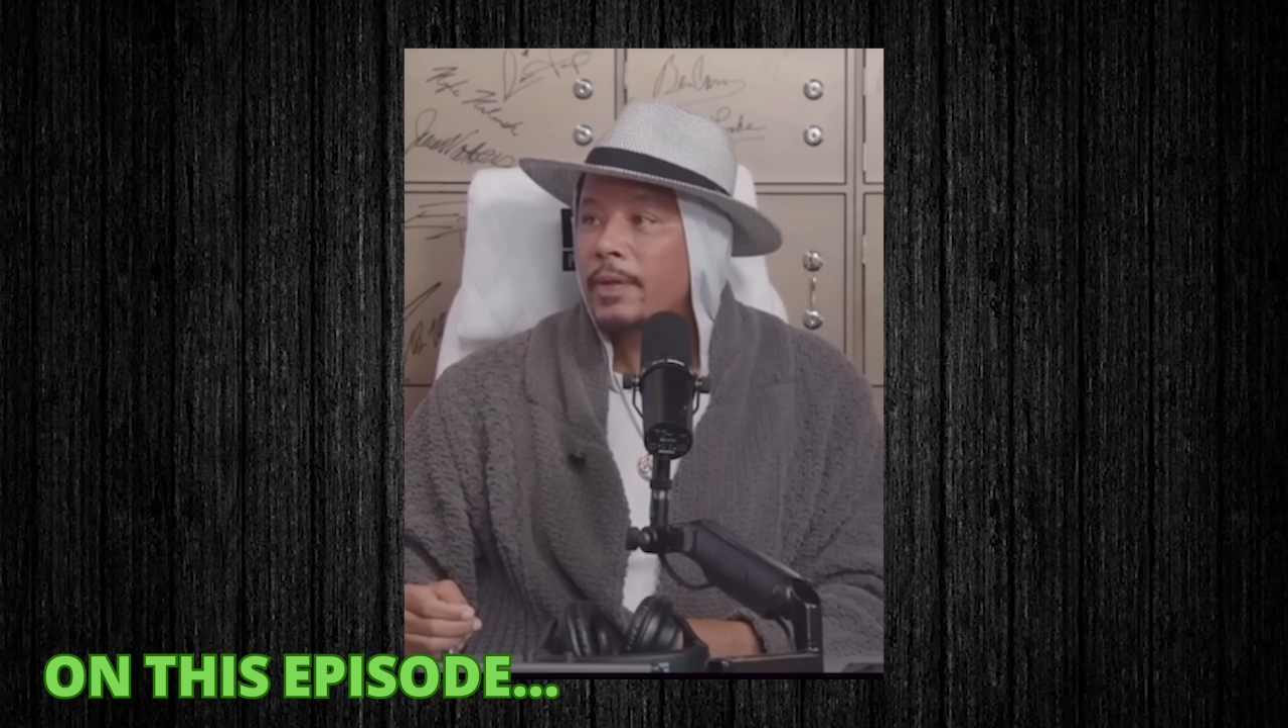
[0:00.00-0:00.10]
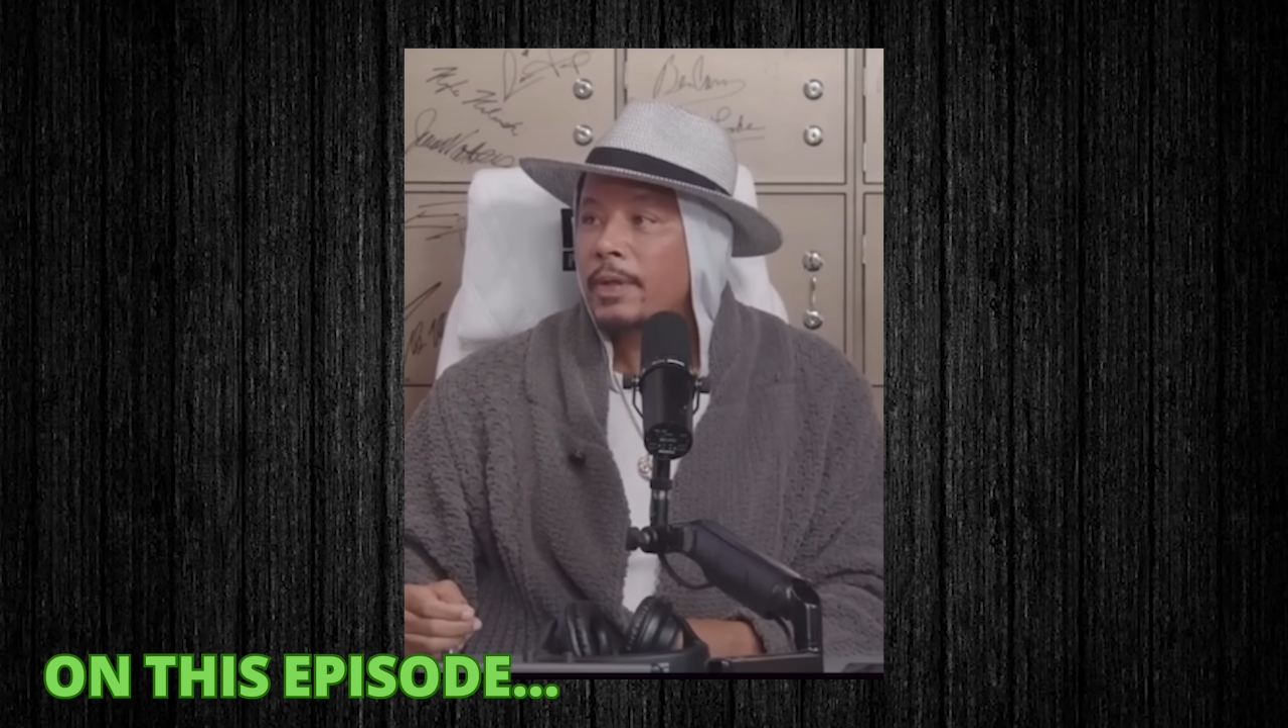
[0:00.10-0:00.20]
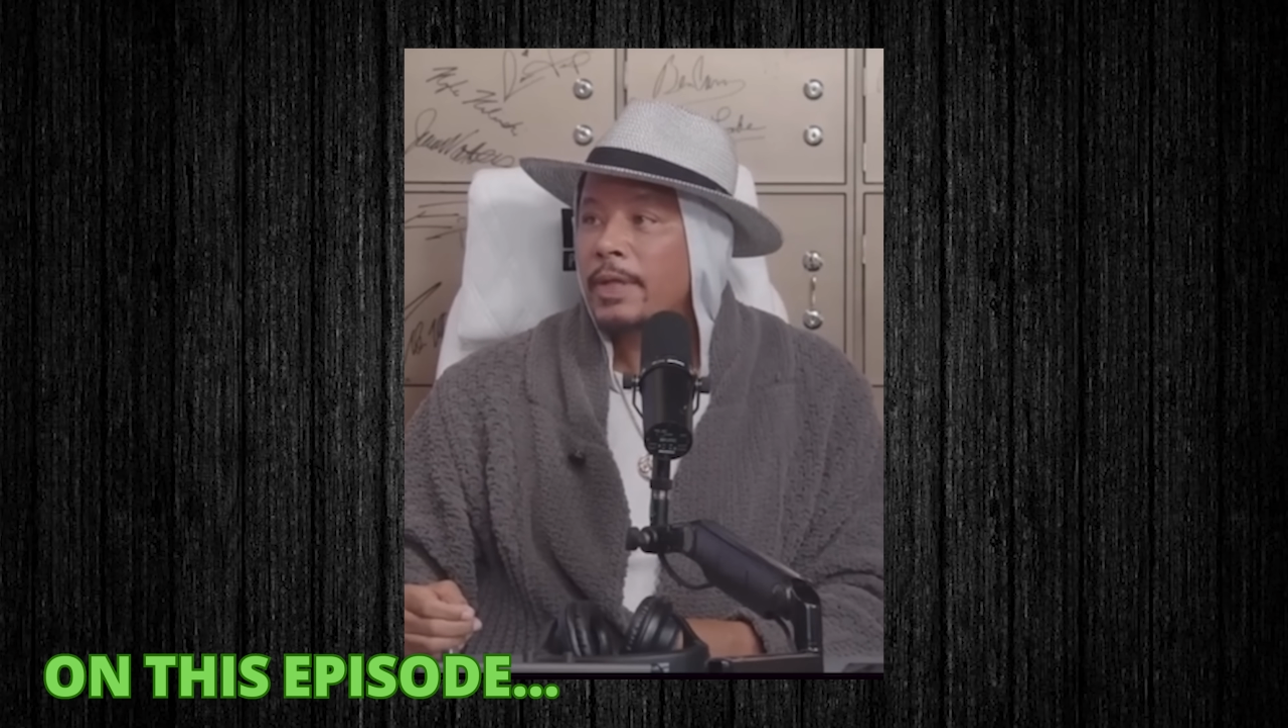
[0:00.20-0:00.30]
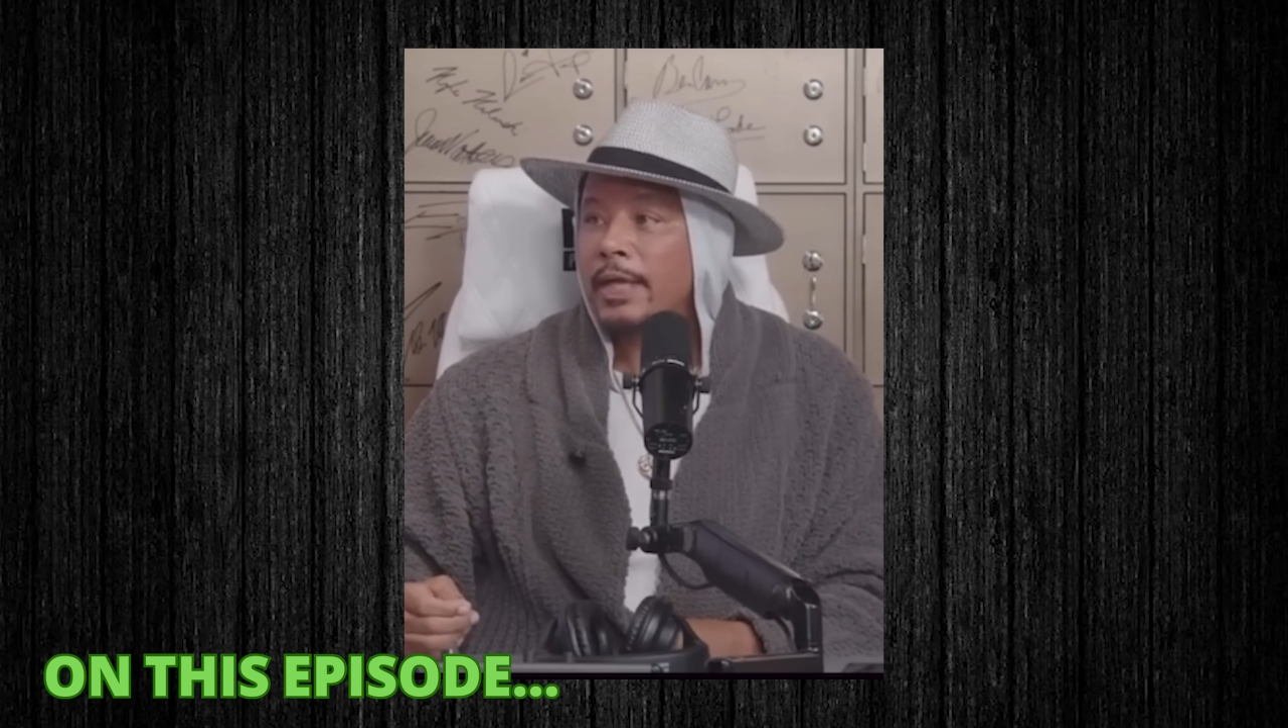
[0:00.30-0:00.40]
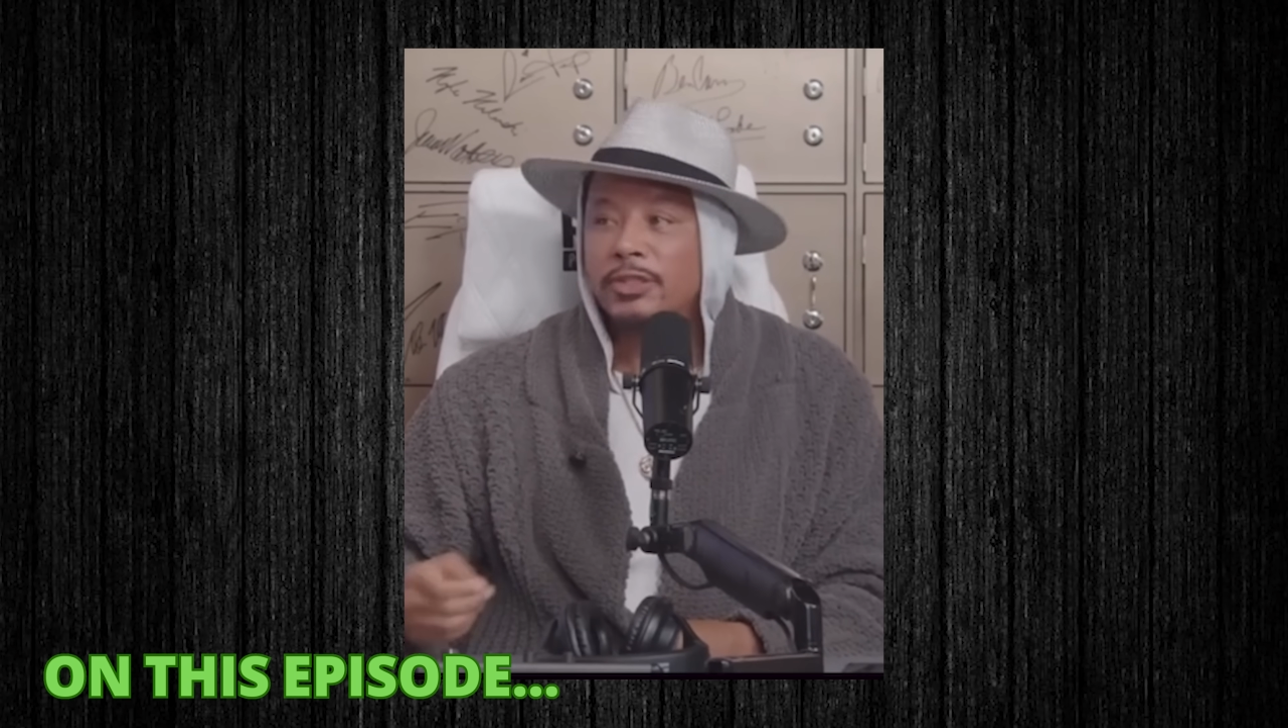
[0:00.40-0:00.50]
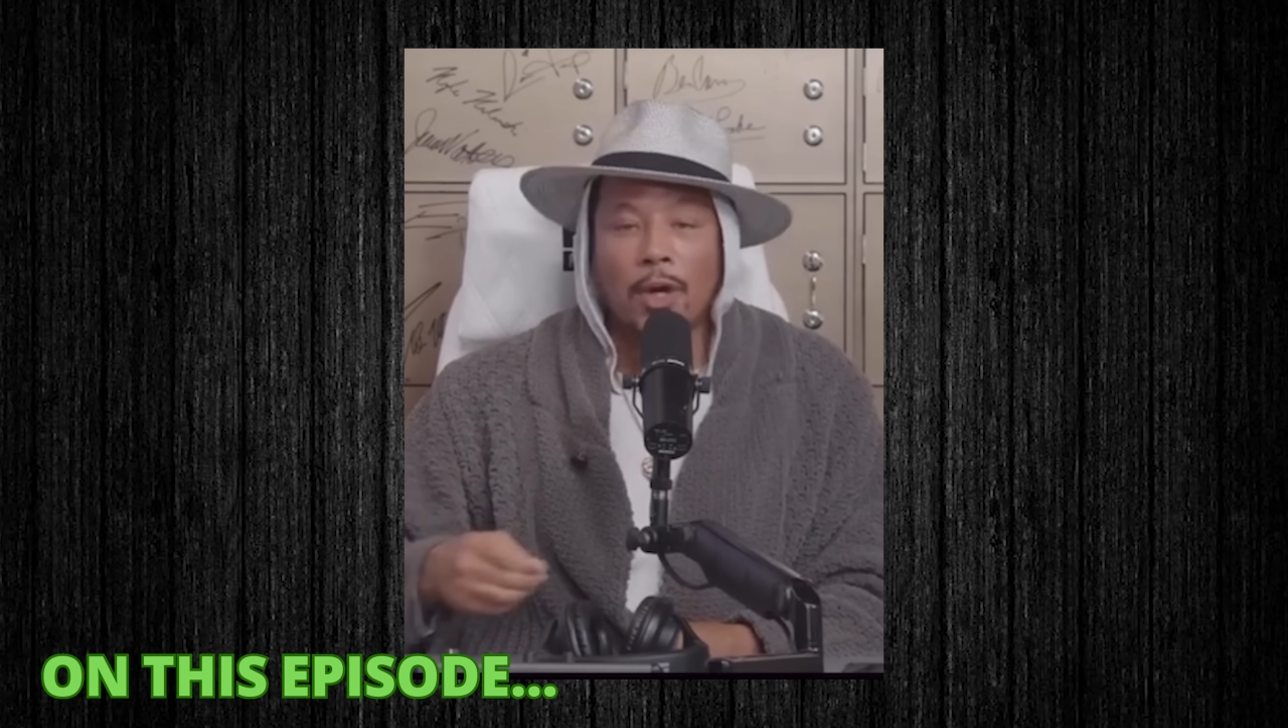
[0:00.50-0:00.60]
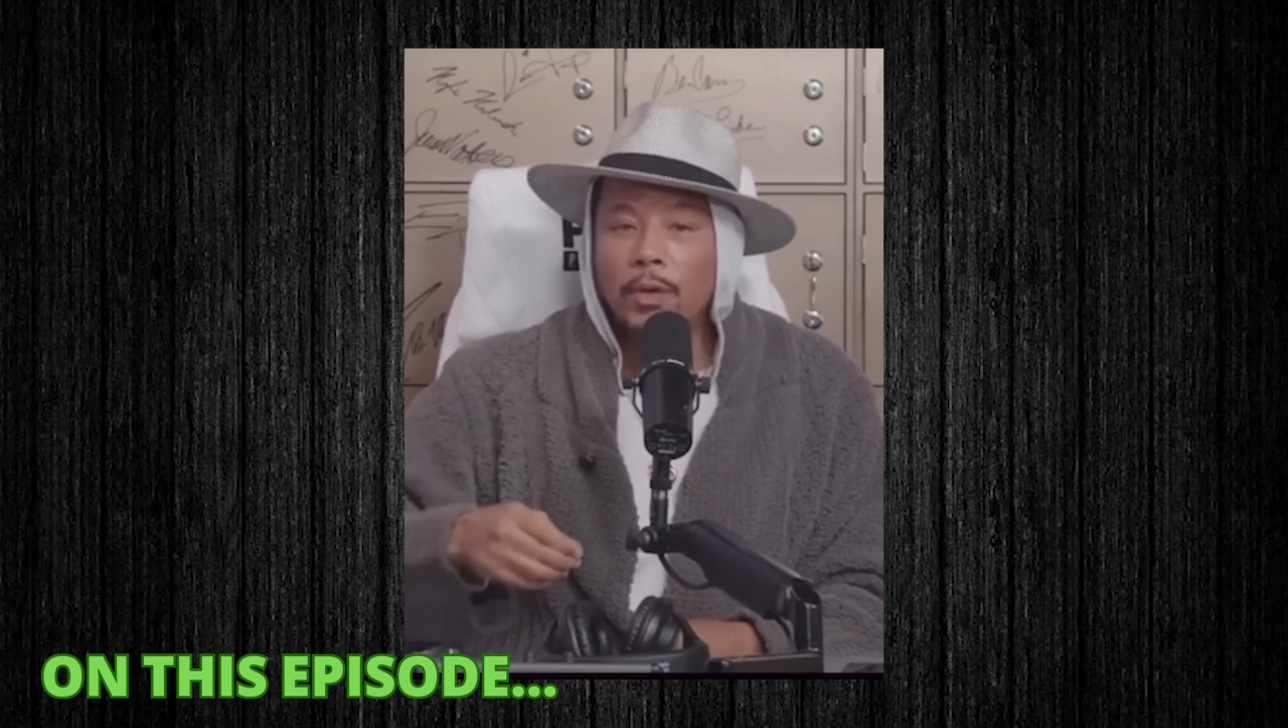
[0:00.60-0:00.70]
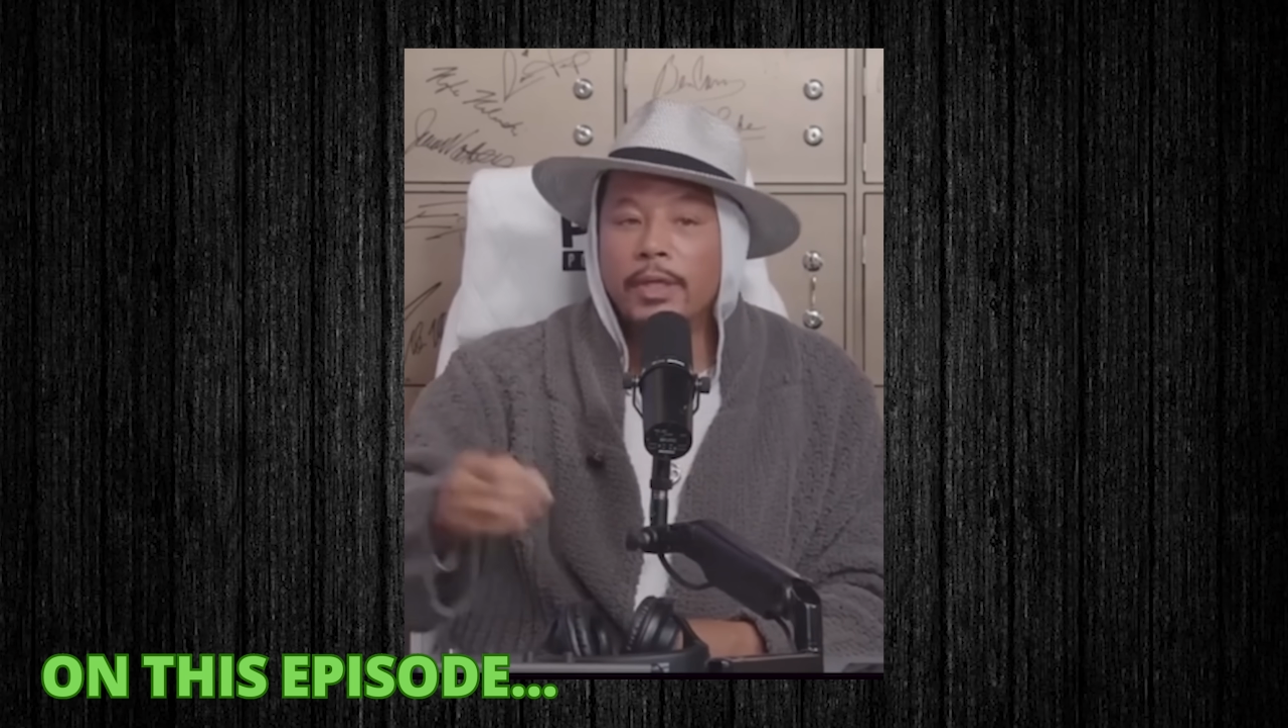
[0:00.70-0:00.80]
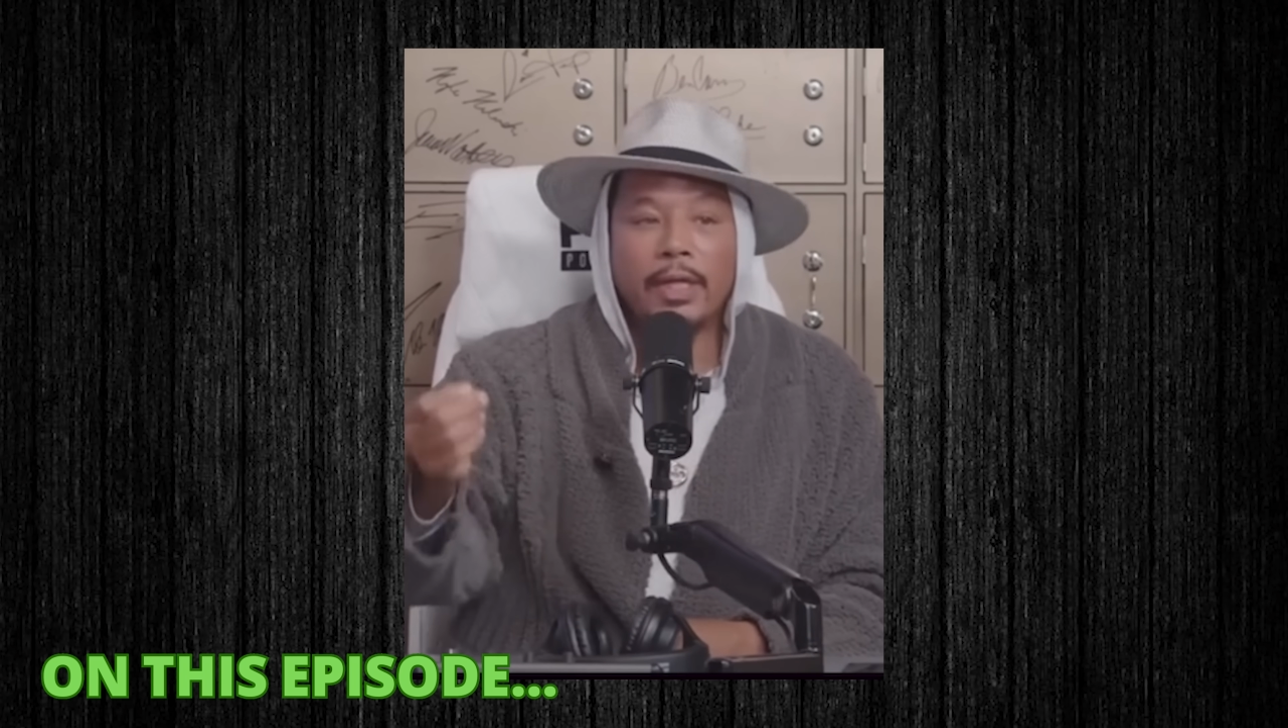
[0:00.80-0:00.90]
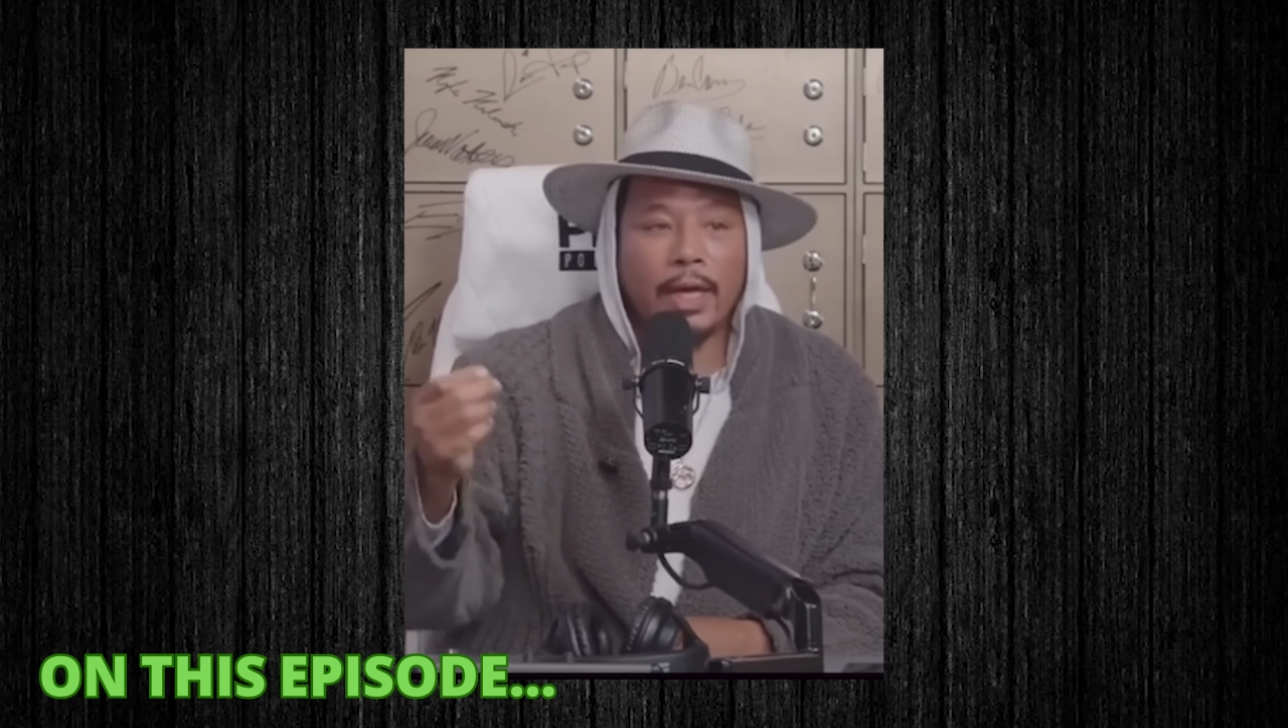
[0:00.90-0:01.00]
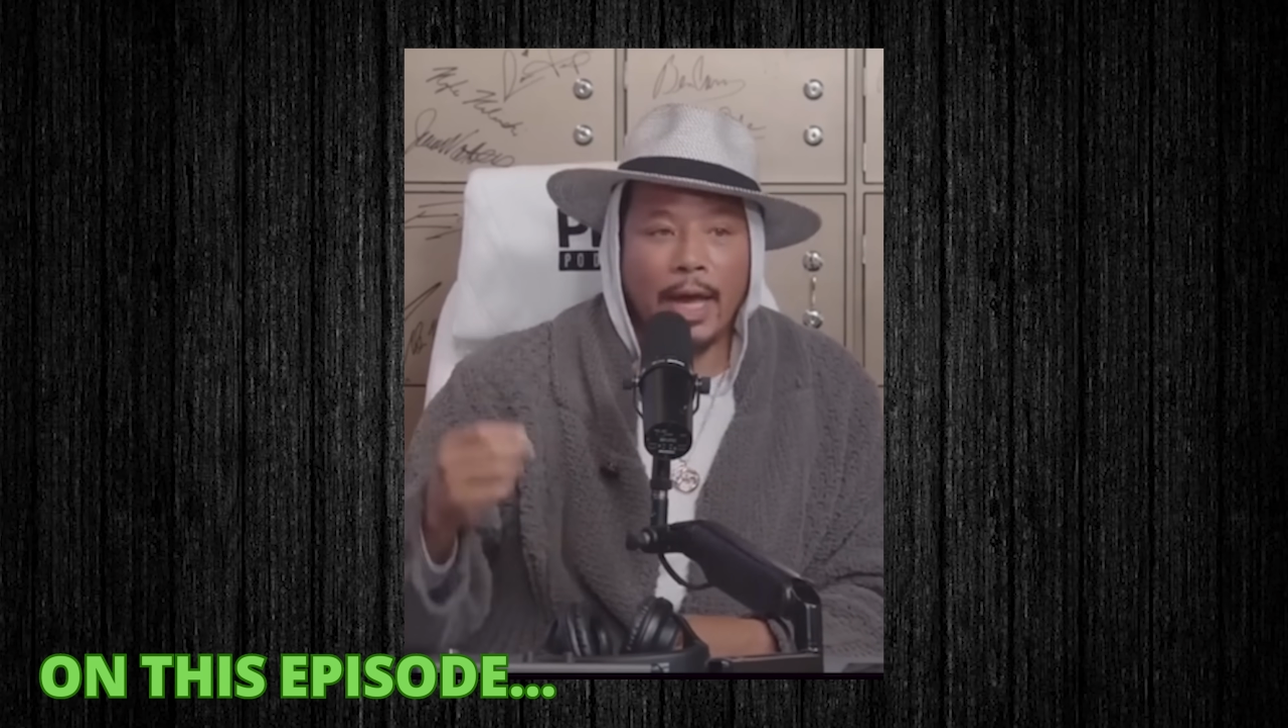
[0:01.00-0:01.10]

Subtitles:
that's the only thing